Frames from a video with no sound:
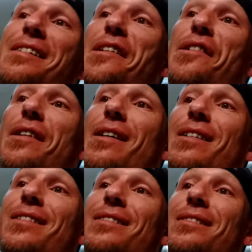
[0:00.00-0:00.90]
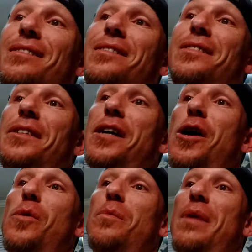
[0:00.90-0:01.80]
and
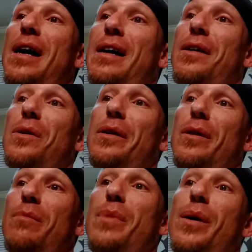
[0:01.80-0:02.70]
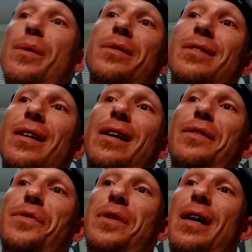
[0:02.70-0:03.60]
combed back her little bird's
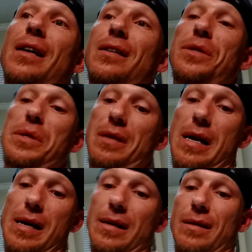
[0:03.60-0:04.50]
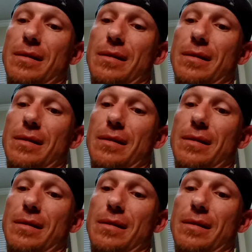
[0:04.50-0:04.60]
nest, kind of just like,